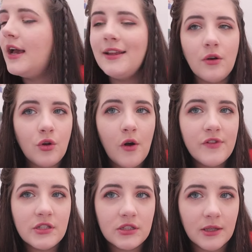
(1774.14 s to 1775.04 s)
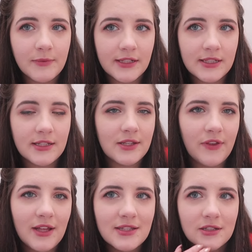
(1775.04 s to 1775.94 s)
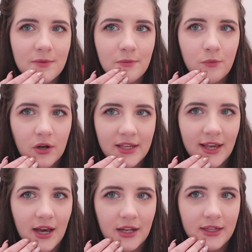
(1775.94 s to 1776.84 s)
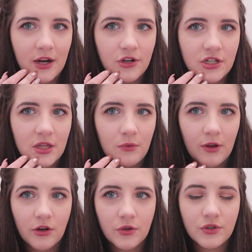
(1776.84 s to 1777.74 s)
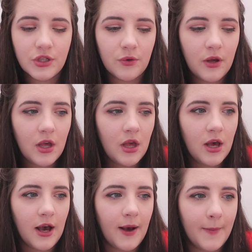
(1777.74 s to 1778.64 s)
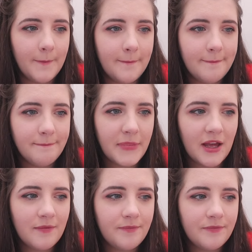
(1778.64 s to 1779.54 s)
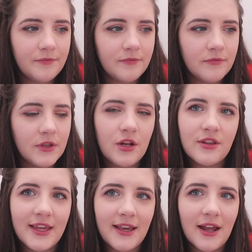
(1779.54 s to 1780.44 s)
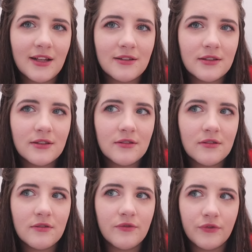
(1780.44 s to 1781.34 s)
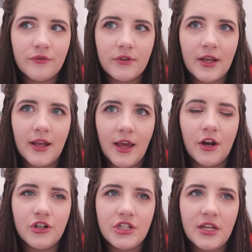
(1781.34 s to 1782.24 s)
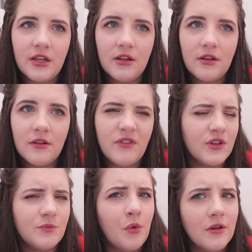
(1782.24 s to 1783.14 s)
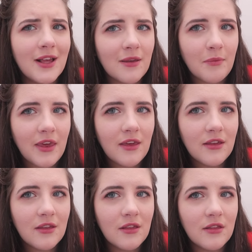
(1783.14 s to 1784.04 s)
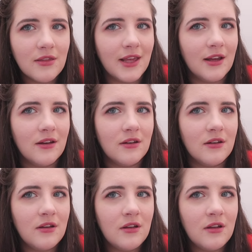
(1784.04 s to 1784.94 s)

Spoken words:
I don't know if this clip made sense. I feel like it's a little bit more chaotic energy than what you're used to. But, you know, the chaotic energy feels more like me than